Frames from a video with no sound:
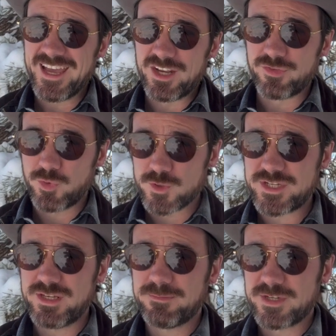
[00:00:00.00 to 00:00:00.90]
and
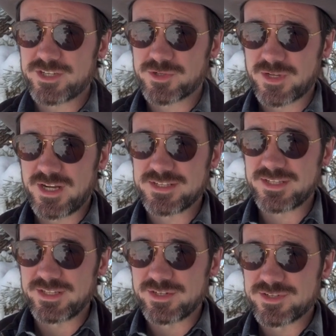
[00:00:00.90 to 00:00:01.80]
fourteen potential
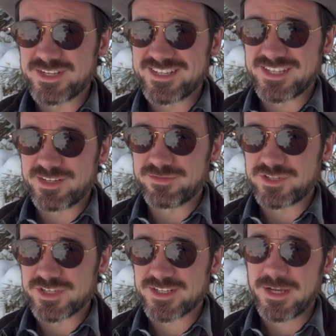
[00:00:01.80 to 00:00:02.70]
consonant letters instead of
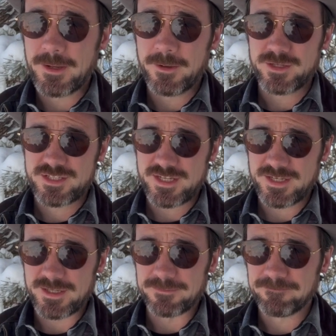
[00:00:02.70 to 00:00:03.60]
just
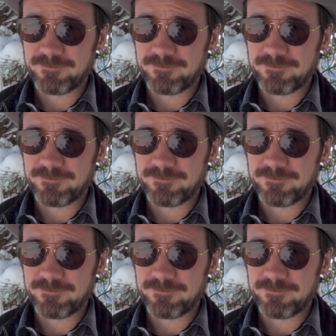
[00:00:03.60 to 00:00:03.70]
ten.